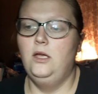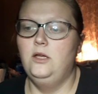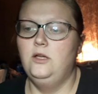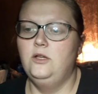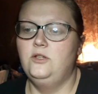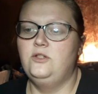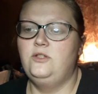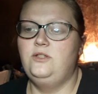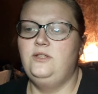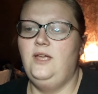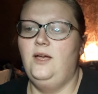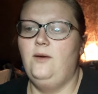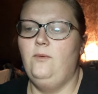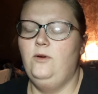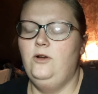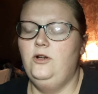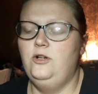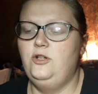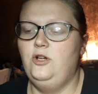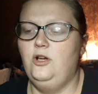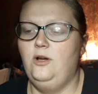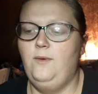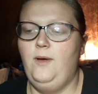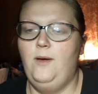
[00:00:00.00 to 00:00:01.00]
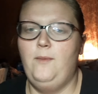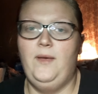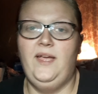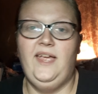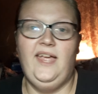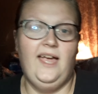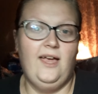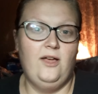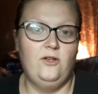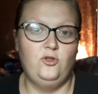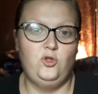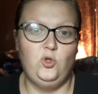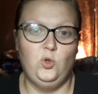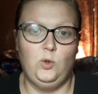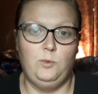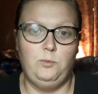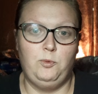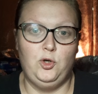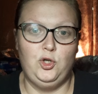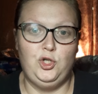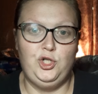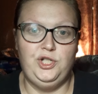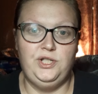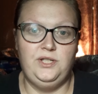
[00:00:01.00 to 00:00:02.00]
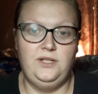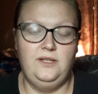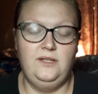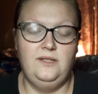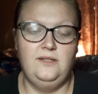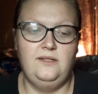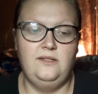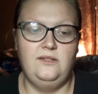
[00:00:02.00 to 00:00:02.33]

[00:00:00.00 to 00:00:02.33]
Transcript: So now we're going to talk about my outdoor purchases.